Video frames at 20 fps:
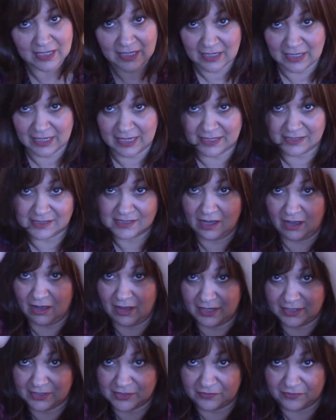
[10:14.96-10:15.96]
its
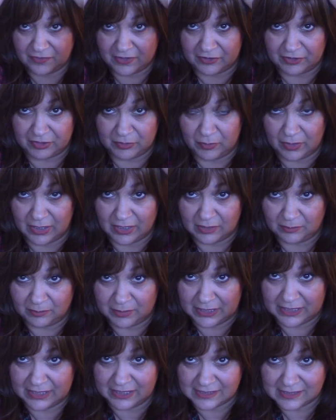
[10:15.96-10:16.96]
height very well
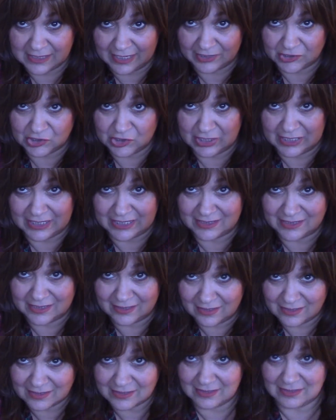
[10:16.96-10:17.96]
because actually it
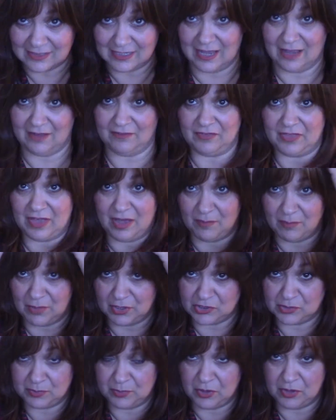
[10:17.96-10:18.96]
doesn't have that
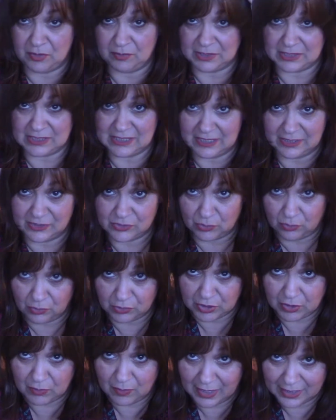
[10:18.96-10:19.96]
much permatease
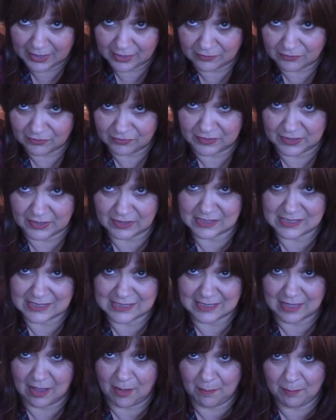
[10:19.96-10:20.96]
although I can feel
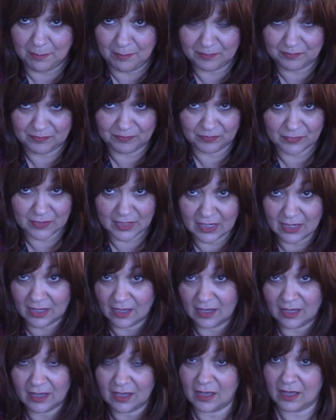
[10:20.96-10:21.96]
some
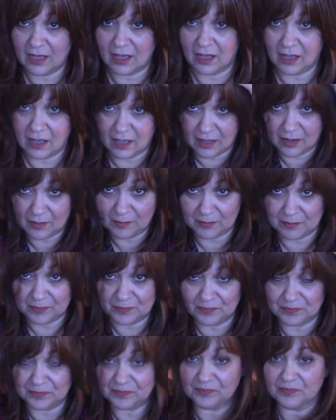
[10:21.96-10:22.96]
um,
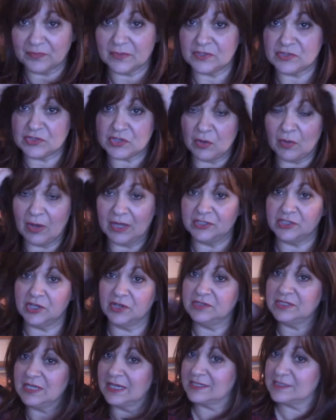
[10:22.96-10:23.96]
so I
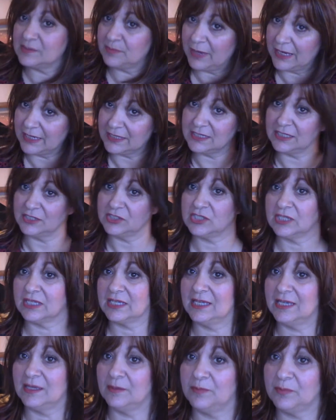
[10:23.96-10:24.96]
don't expect it to
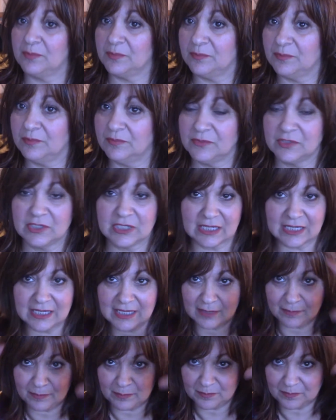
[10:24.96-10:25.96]
keep to
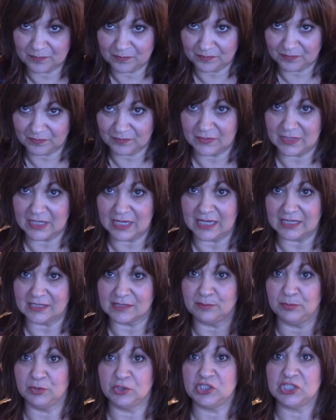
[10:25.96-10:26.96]
keep its
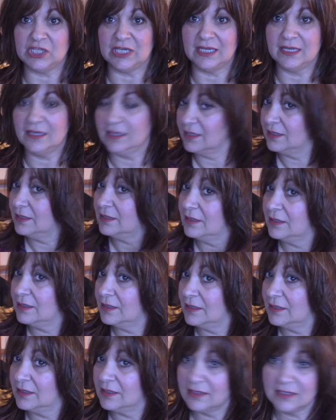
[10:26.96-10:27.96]
bushy
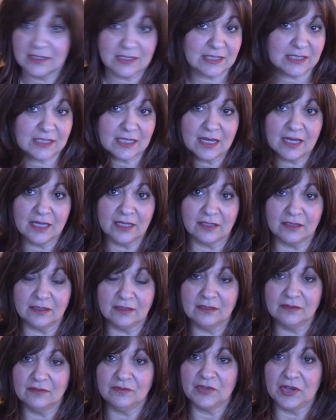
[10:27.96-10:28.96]
style
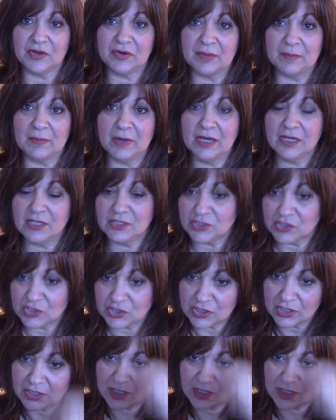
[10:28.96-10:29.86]
very much